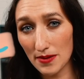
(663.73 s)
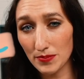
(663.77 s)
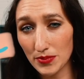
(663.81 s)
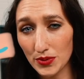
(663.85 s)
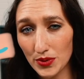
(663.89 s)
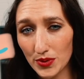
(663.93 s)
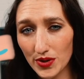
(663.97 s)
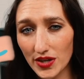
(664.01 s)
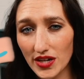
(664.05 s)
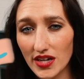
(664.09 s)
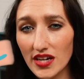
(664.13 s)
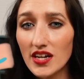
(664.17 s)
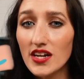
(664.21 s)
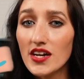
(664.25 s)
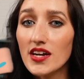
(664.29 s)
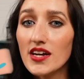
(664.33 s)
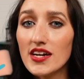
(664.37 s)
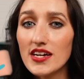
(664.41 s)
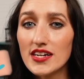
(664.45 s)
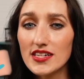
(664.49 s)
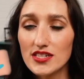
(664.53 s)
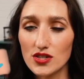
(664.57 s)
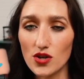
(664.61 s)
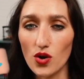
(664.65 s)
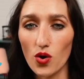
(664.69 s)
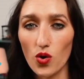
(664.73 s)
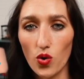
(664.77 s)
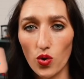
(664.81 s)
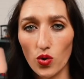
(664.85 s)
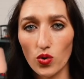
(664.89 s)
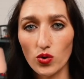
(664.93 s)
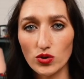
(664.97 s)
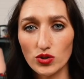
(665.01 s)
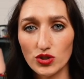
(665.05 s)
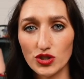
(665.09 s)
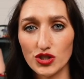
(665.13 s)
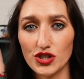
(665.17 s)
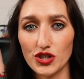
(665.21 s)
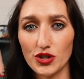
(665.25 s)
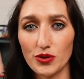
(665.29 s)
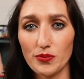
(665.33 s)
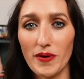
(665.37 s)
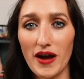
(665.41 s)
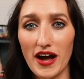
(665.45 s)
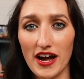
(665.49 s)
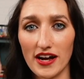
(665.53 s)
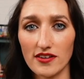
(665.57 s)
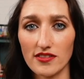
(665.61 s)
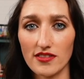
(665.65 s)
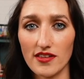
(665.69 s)
booty to hold you
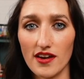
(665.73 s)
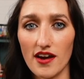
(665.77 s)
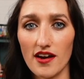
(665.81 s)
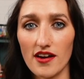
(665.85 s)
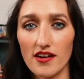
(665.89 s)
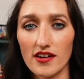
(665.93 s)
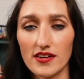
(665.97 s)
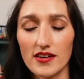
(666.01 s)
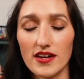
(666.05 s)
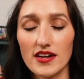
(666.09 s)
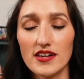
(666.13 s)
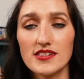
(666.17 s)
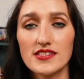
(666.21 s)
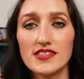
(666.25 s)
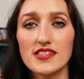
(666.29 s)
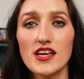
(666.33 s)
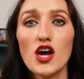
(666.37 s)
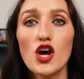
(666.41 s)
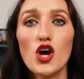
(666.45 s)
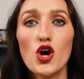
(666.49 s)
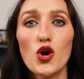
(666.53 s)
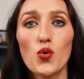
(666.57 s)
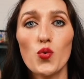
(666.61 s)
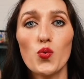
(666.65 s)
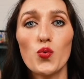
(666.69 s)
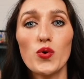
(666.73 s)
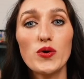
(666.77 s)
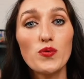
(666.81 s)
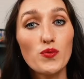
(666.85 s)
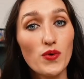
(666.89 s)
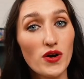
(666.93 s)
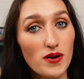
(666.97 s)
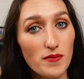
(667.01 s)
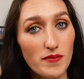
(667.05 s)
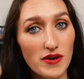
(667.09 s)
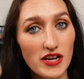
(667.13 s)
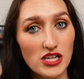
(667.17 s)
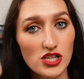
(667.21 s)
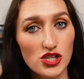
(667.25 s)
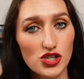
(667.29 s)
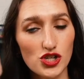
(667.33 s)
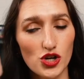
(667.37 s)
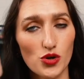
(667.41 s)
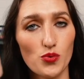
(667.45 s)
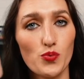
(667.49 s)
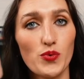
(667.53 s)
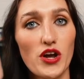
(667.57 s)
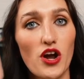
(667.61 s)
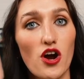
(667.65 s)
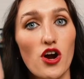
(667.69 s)
back there, because we want to make
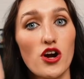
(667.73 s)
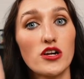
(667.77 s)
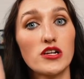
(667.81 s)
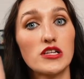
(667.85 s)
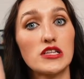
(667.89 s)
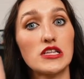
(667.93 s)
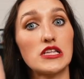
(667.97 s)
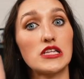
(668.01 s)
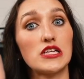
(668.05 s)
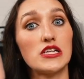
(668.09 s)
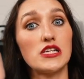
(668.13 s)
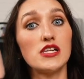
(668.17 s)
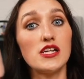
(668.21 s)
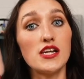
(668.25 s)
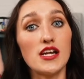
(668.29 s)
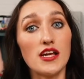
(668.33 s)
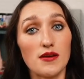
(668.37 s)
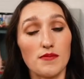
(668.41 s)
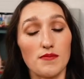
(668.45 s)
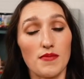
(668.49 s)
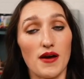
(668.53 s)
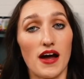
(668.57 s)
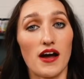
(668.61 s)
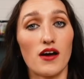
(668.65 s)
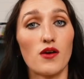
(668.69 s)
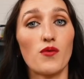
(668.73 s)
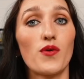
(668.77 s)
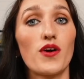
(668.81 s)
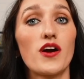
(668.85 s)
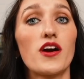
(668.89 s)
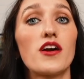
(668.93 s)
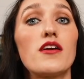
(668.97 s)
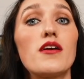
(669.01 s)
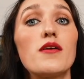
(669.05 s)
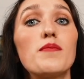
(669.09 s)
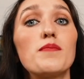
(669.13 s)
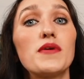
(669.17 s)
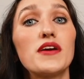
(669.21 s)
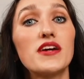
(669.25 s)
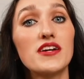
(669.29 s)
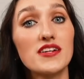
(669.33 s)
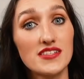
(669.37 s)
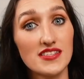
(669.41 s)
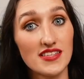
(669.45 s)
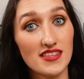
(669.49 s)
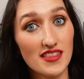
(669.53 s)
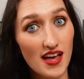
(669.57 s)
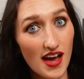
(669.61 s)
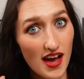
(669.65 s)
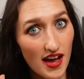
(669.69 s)
sure we aren't leaning backward,
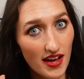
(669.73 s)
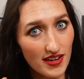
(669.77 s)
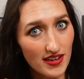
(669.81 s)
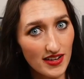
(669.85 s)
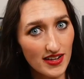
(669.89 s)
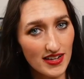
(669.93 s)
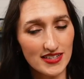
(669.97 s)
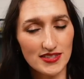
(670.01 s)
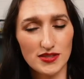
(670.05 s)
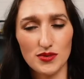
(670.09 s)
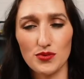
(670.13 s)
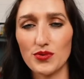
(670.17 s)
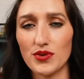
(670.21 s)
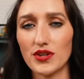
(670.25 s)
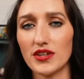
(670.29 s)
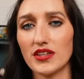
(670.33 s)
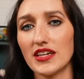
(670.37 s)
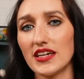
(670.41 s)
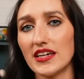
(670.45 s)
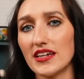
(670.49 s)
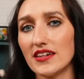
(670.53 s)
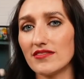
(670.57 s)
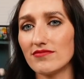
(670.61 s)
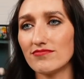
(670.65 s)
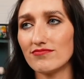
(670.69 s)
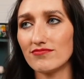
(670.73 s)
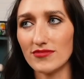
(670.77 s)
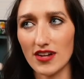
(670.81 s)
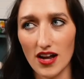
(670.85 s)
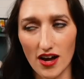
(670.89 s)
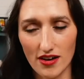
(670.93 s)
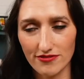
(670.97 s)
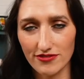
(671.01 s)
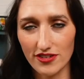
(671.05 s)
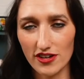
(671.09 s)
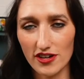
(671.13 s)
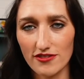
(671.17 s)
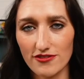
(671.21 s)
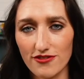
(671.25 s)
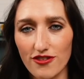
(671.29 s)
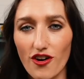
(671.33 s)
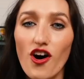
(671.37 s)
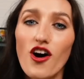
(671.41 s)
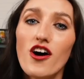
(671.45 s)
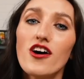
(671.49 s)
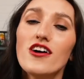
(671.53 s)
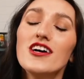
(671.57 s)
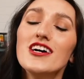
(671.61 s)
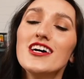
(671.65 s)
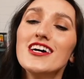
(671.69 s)
because that is a really not fun
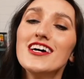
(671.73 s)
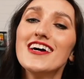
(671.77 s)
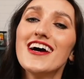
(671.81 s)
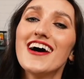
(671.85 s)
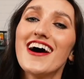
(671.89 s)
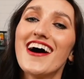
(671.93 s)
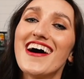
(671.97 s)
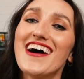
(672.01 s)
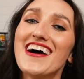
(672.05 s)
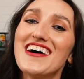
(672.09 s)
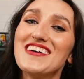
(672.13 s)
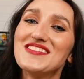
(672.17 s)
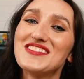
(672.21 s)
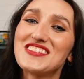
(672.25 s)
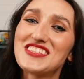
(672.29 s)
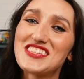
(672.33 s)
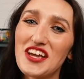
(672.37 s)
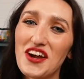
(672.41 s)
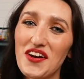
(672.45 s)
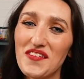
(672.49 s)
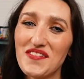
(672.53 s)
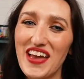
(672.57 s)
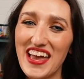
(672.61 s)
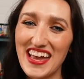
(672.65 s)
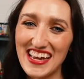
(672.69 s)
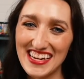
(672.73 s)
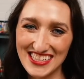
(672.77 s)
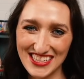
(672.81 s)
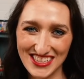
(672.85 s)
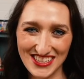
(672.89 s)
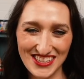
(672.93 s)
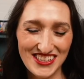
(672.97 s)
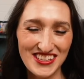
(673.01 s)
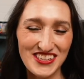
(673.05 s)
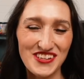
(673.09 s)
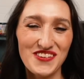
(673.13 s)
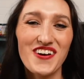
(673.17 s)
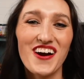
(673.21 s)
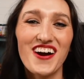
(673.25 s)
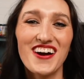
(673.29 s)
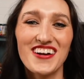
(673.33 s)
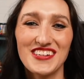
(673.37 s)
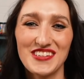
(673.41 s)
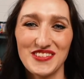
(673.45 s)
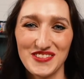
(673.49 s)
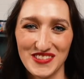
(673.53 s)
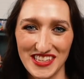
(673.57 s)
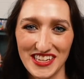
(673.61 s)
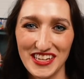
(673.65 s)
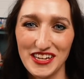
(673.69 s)
fall. So make sure you are
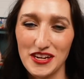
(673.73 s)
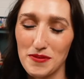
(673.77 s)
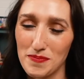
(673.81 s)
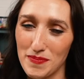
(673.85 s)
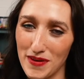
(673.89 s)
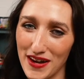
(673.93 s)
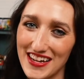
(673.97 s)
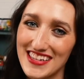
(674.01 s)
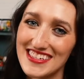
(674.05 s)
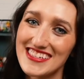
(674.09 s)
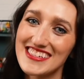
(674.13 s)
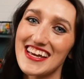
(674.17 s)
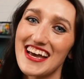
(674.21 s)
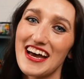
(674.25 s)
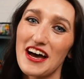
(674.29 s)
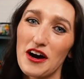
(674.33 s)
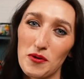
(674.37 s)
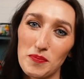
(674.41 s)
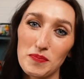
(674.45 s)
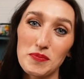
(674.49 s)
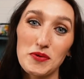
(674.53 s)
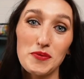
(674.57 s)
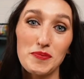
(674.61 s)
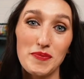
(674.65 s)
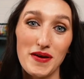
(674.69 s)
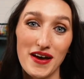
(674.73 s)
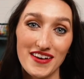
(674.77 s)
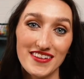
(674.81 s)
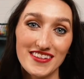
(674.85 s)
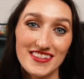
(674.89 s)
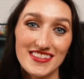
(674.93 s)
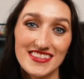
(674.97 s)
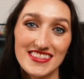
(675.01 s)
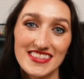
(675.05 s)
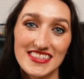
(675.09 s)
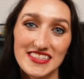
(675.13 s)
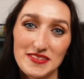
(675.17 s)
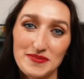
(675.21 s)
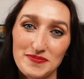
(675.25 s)
using your butt to help you balance.